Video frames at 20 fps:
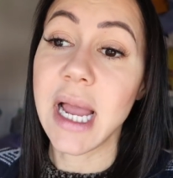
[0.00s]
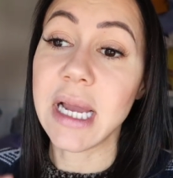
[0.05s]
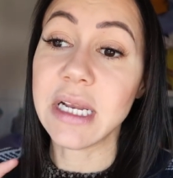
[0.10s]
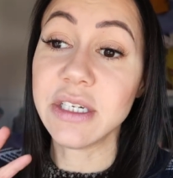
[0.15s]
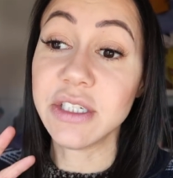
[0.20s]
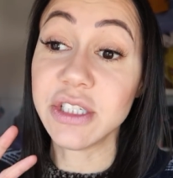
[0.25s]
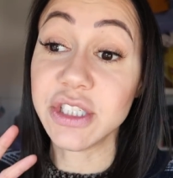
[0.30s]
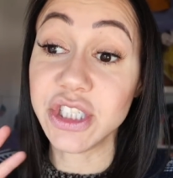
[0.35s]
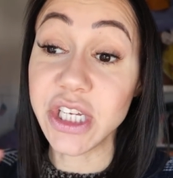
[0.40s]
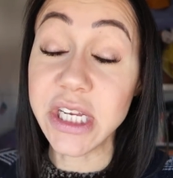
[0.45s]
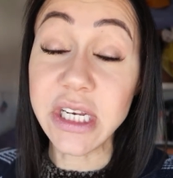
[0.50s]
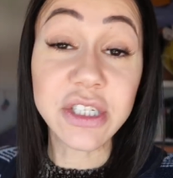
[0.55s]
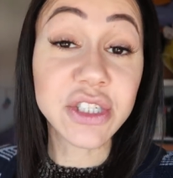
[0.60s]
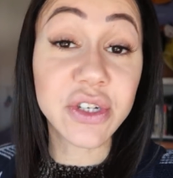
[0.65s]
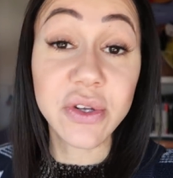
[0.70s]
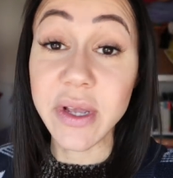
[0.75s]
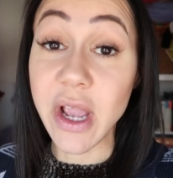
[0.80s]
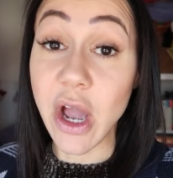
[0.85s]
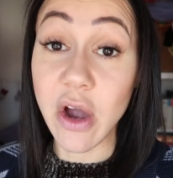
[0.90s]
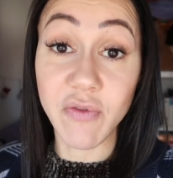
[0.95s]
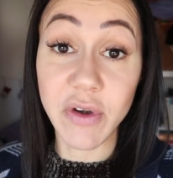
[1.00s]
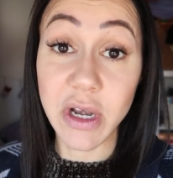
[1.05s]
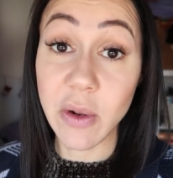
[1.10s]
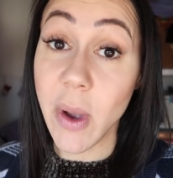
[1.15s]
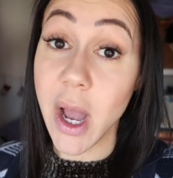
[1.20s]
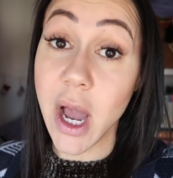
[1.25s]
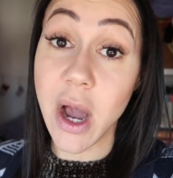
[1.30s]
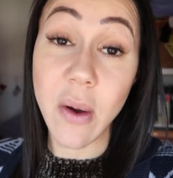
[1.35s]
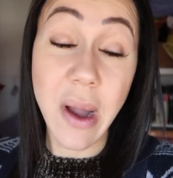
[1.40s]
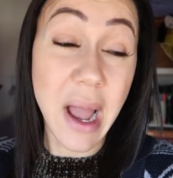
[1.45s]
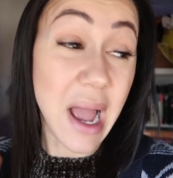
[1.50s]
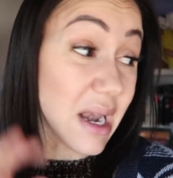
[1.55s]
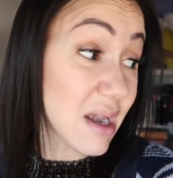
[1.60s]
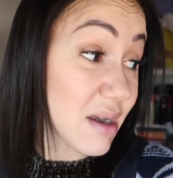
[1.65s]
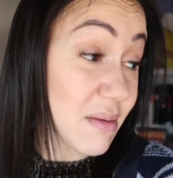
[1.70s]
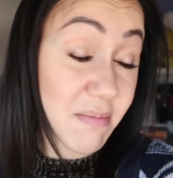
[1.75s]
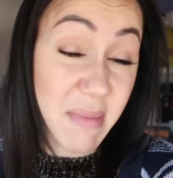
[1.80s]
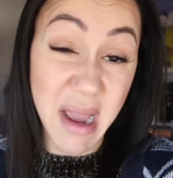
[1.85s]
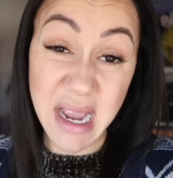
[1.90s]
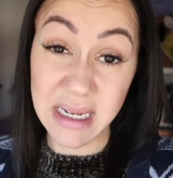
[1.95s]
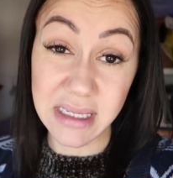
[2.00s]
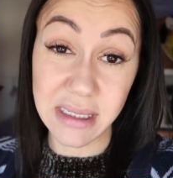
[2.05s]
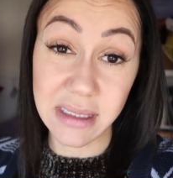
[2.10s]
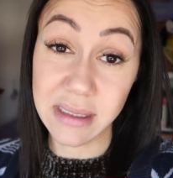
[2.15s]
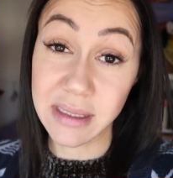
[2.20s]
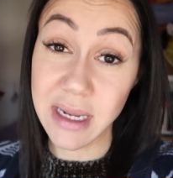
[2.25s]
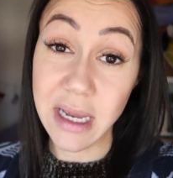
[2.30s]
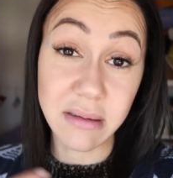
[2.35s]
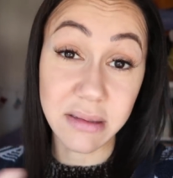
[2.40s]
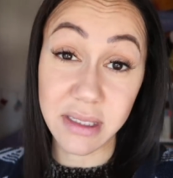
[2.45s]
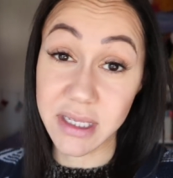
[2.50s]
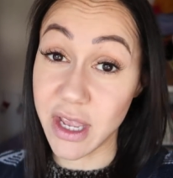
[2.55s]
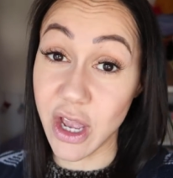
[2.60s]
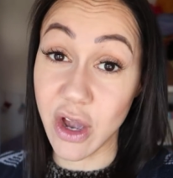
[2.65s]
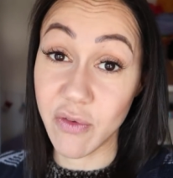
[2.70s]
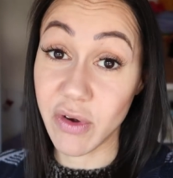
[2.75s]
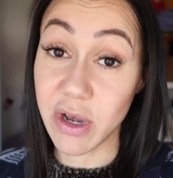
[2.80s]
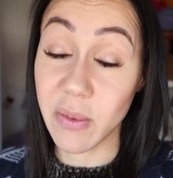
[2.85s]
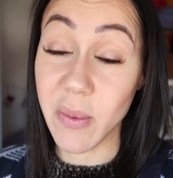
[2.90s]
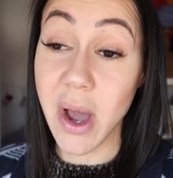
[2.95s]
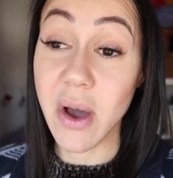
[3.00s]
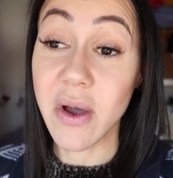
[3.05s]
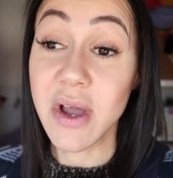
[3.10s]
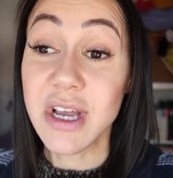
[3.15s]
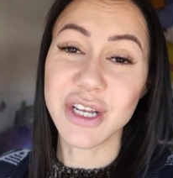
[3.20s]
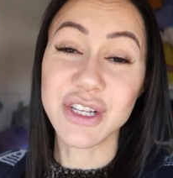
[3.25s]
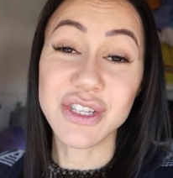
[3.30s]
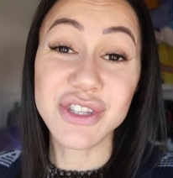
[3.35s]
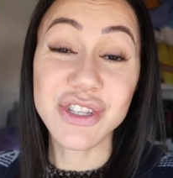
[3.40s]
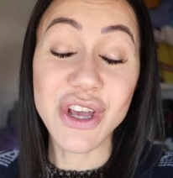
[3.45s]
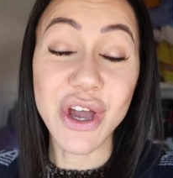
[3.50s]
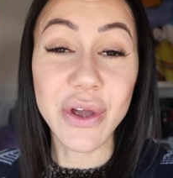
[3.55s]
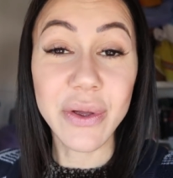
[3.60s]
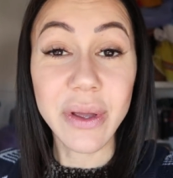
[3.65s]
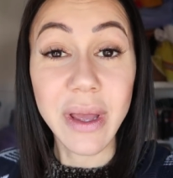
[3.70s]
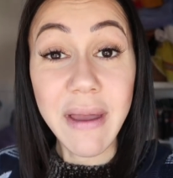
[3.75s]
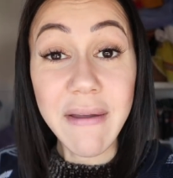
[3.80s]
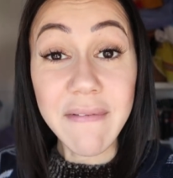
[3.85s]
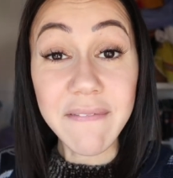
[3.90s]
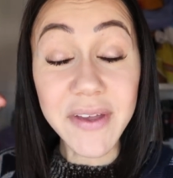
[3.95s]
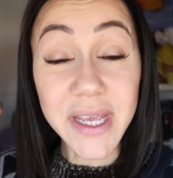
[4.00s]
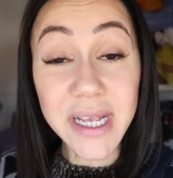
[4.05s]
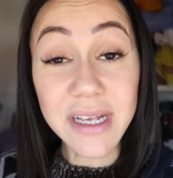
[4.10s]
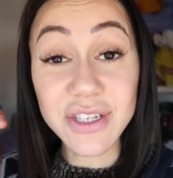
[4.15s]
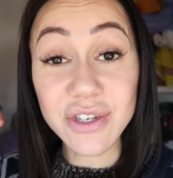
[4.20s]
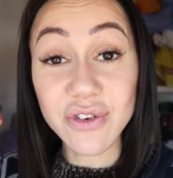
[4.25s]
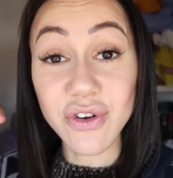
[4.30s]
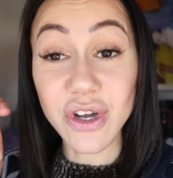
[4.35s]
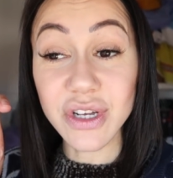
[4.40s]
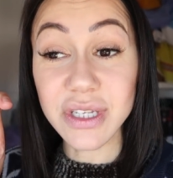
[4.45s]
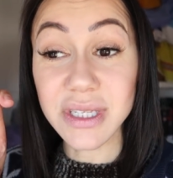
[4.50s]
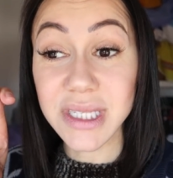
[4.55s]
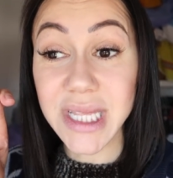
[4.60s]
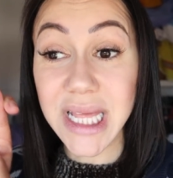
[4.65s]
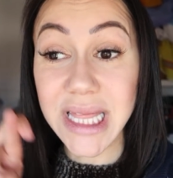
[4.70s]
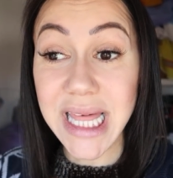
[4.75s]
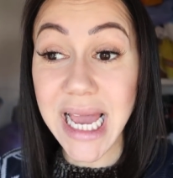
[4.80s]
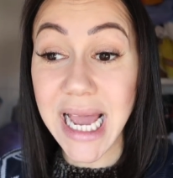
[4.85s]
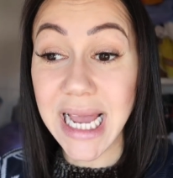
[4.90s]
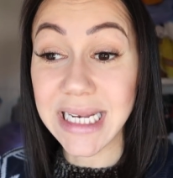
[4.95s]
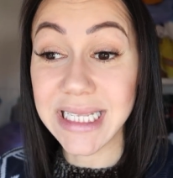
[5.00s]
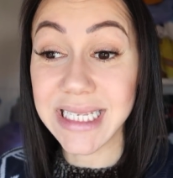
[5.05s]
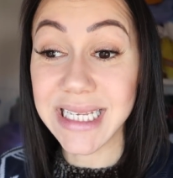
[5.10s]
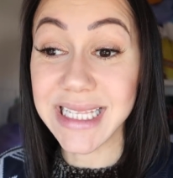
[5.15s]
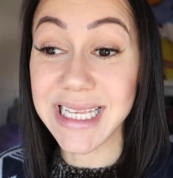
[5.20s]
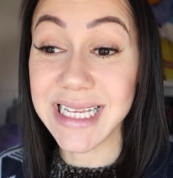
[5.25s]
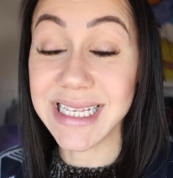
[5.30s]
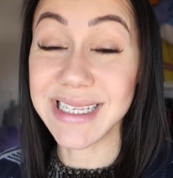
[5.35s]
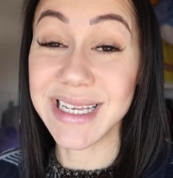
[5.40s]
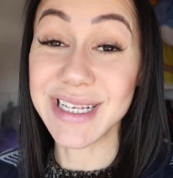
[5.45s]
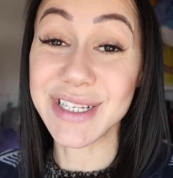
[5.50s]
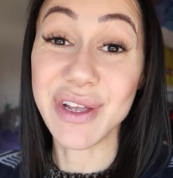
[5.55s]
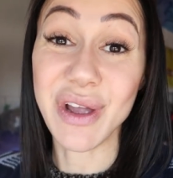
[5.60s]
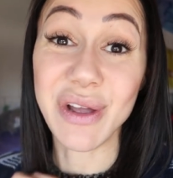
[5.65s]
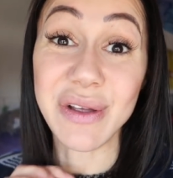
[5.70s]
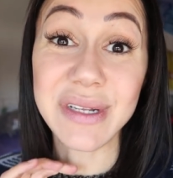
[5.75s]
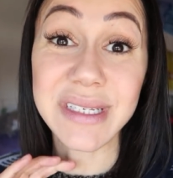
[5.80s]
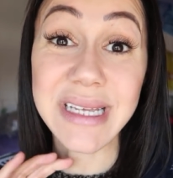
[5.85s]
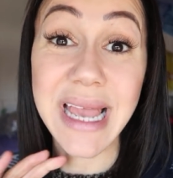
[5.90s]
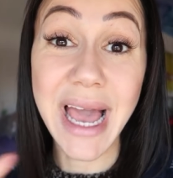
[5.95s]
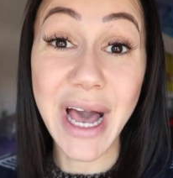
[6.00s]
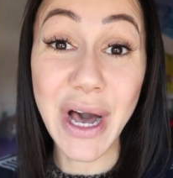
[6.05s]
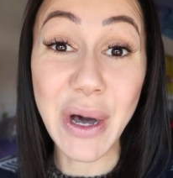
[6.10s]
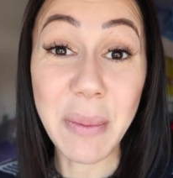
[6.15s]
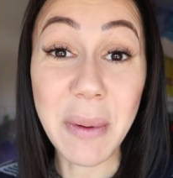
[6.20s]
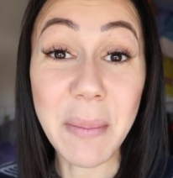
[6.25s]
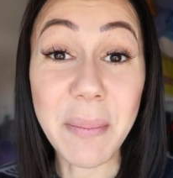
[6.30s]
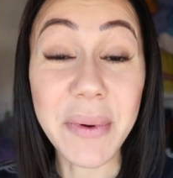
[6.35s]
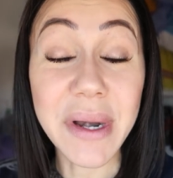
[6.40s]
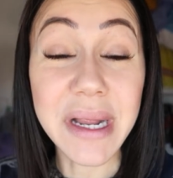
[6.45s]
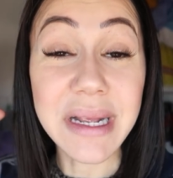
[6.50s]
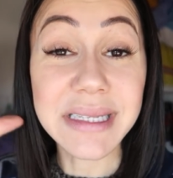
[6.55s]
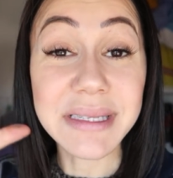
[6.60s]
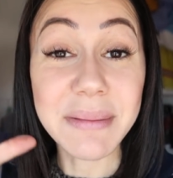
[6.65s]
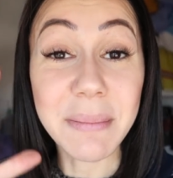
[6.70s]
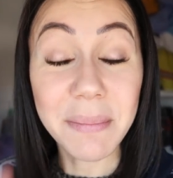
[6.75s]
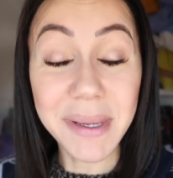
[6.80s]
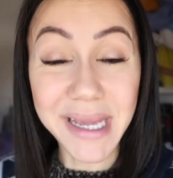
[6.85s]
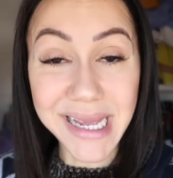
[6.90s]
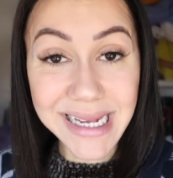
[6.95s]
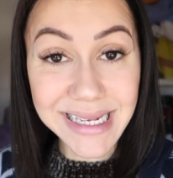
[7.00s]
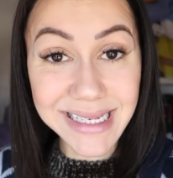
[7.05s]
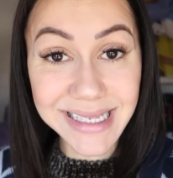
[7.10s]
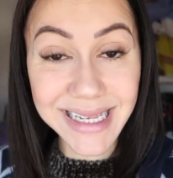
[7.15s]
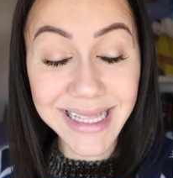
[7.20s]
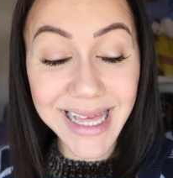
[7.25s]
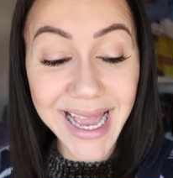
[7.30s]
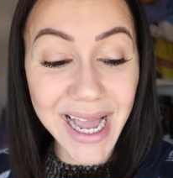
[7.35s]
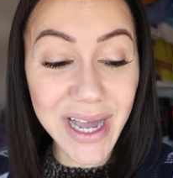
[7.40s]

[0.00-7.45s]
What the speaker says: and Jean and Jude get on really well, and Max and Elsie get on really well. So fingers crossed that this is going to help bring some peace to the